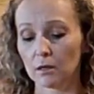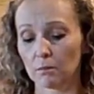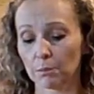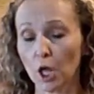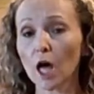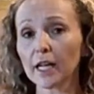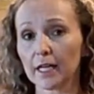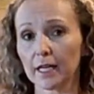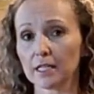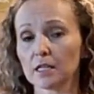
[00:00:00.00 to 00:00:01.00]
blotting
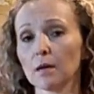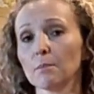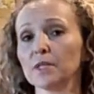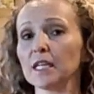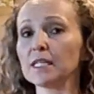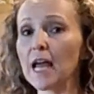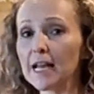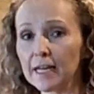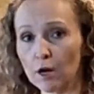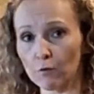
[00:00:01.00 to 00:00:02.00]
it, but then
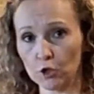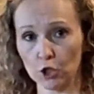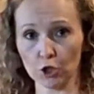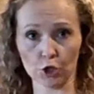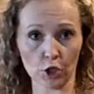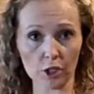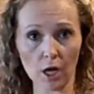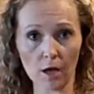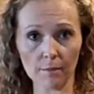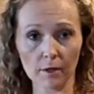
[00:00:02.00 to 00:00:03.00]
taking it over to cooktop,